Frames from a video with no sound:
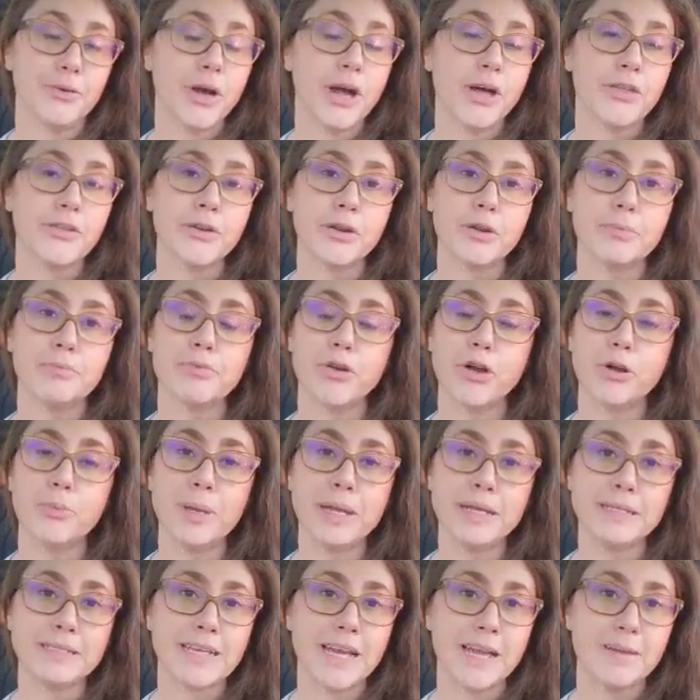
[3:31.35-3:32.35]
other
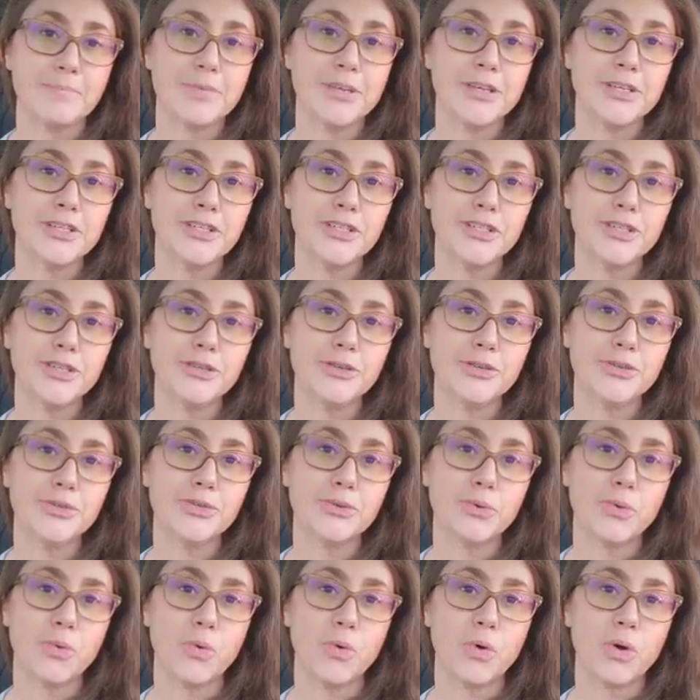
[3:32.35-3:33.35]
probate type
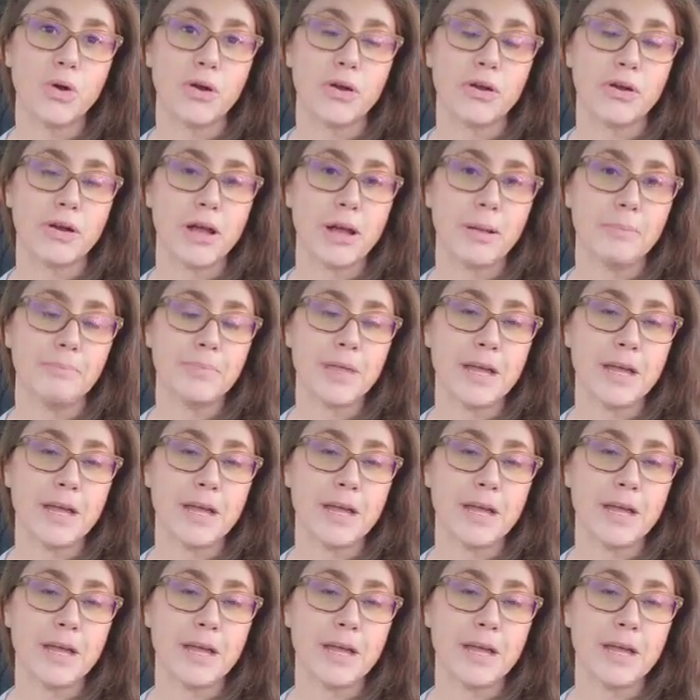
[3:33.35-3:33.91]
issues or